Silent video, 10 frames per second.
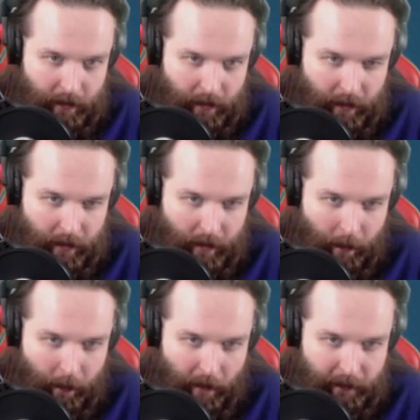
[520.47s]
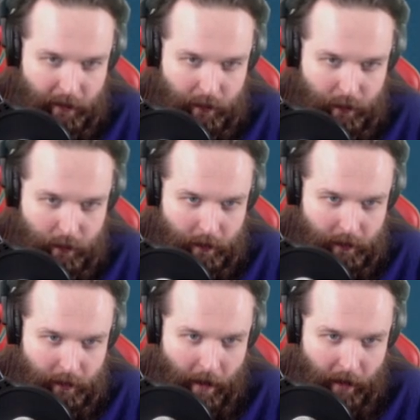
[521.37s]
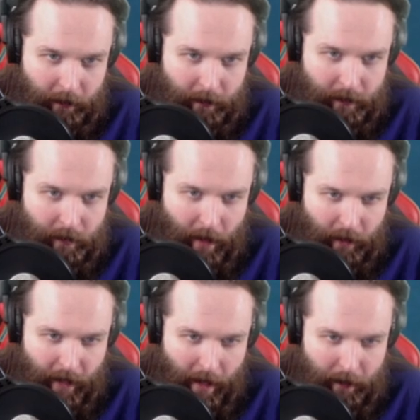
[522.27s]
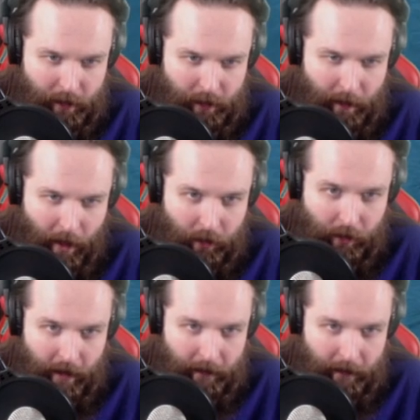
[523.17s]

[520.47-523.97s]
uh, uh, a buff to spell spell damage or spell crit.